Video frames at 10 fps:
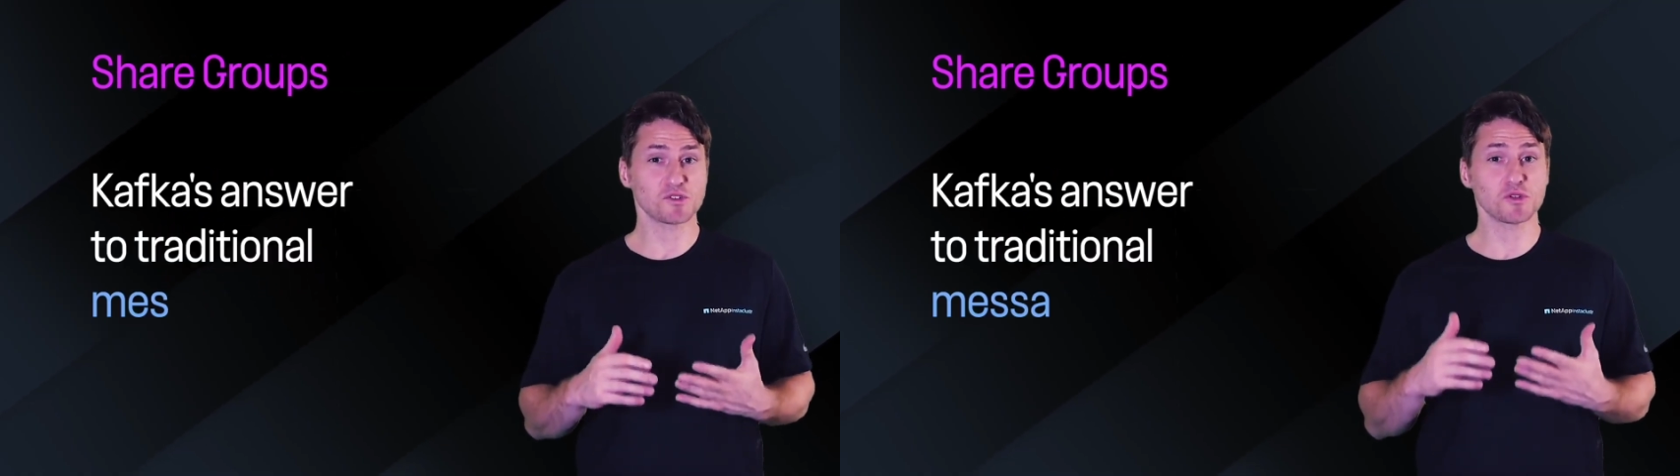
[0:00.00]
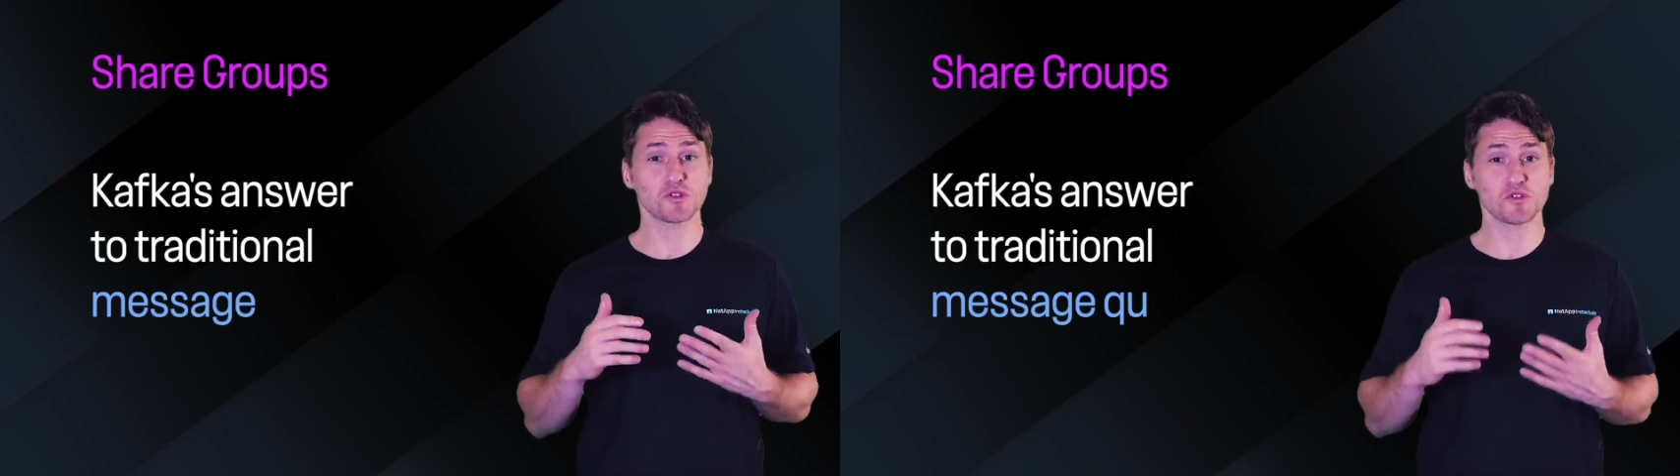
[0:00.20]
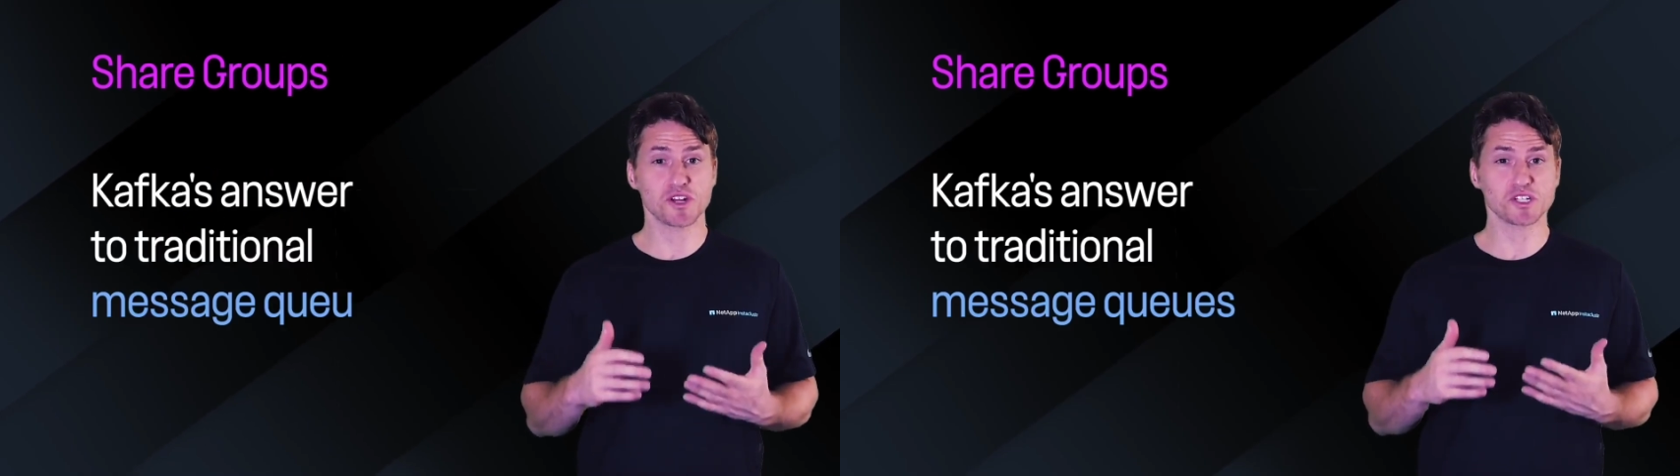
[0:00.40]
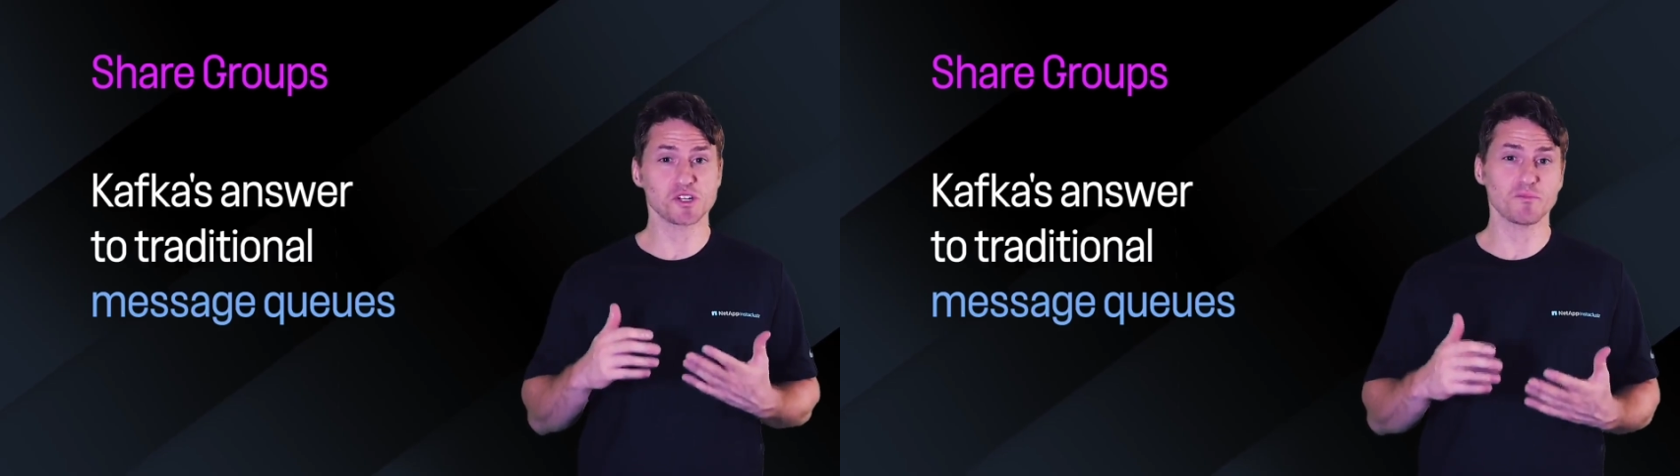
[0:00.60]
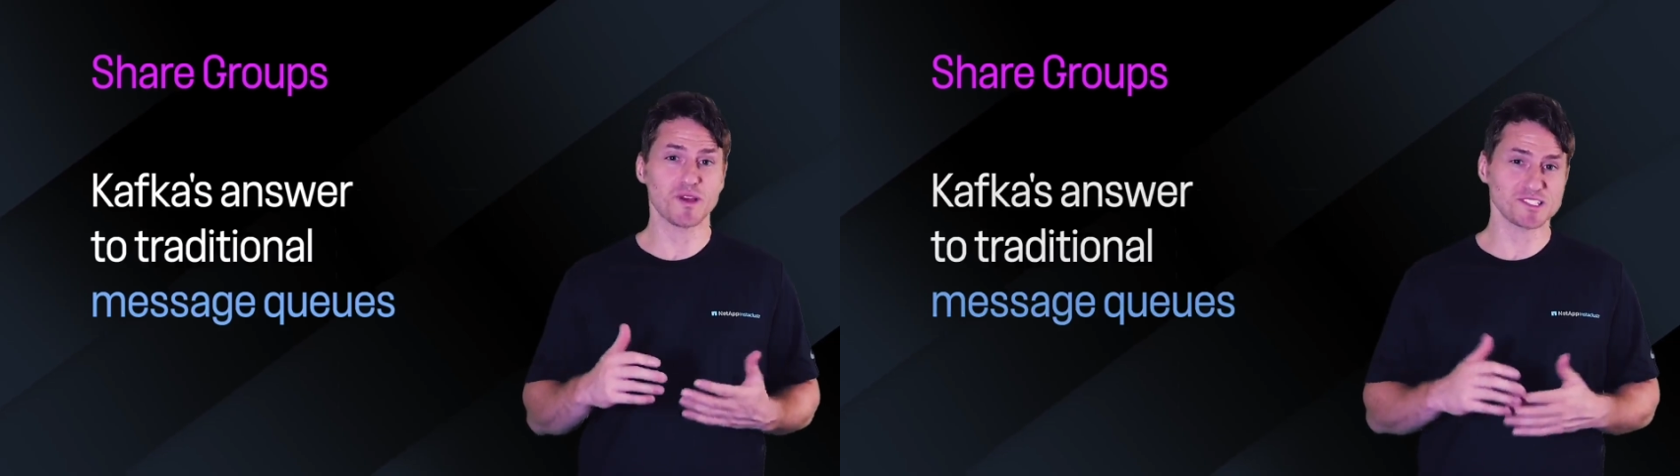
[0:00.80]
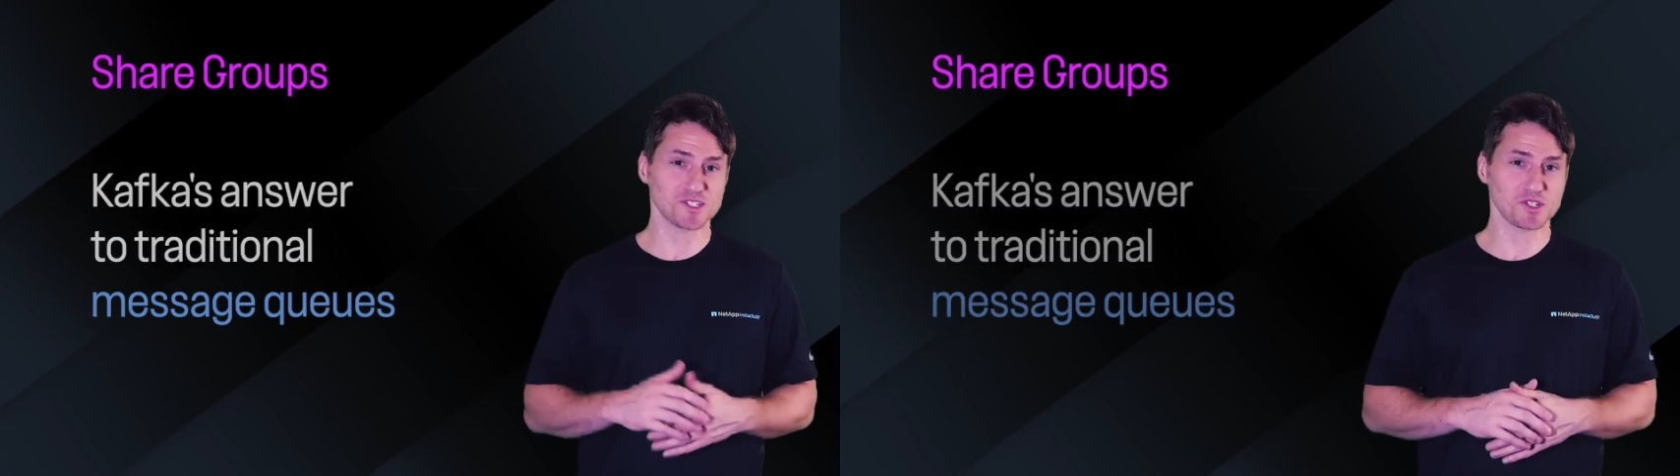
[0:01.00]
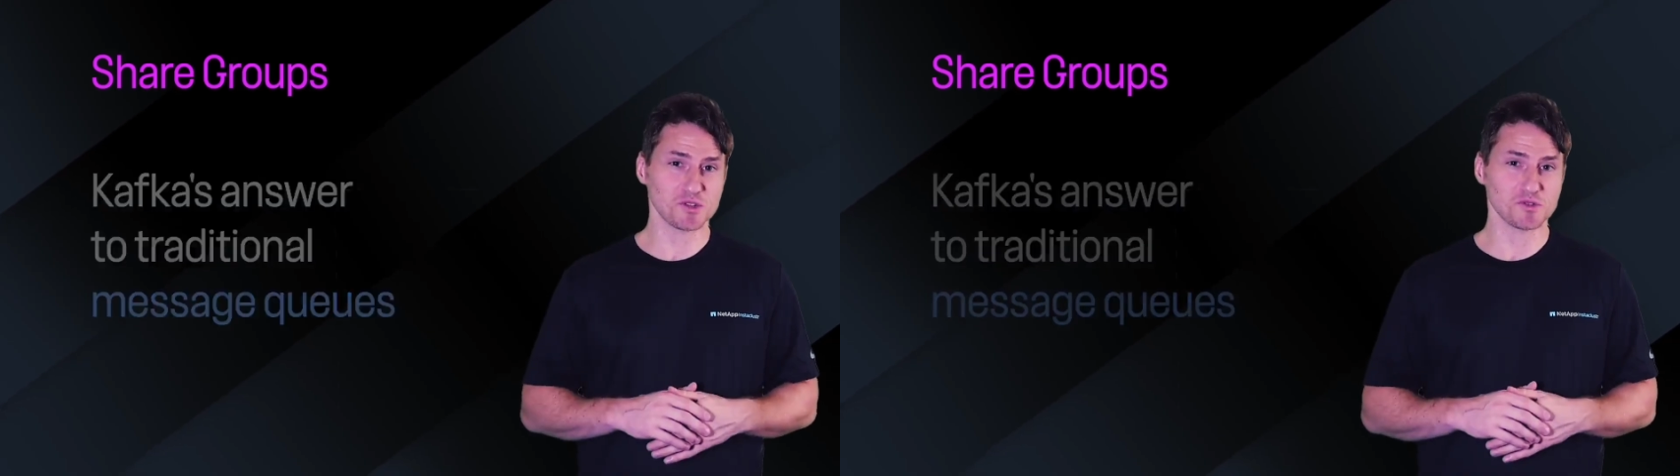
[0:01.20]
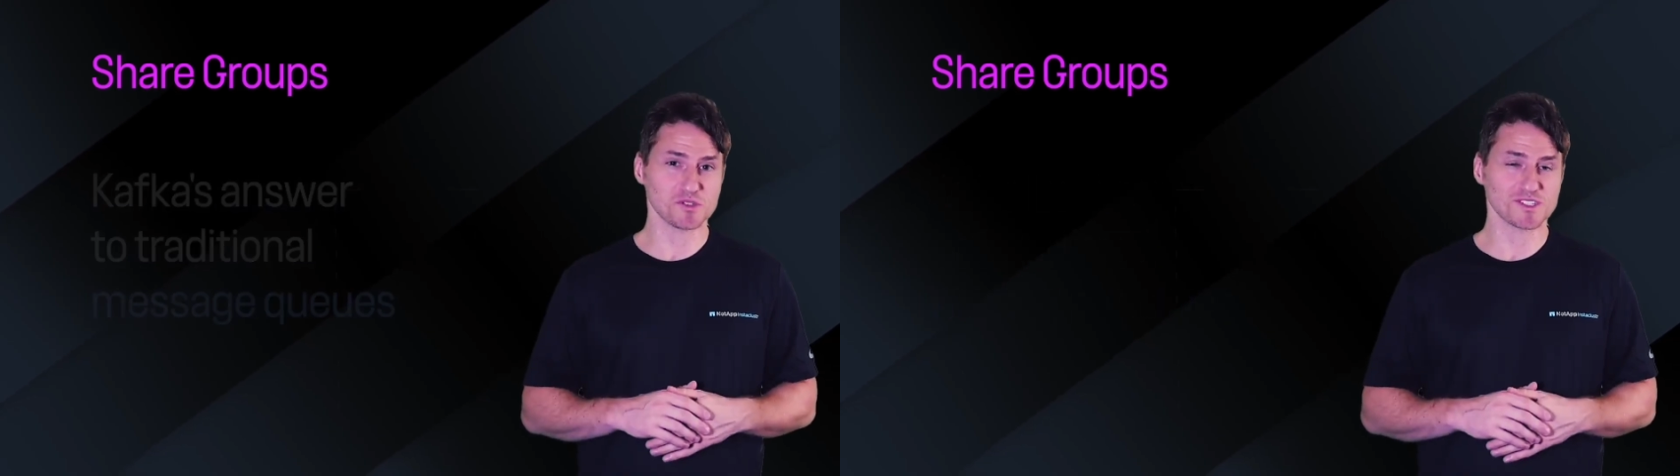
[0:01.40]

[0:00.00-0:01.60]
traditional message queues.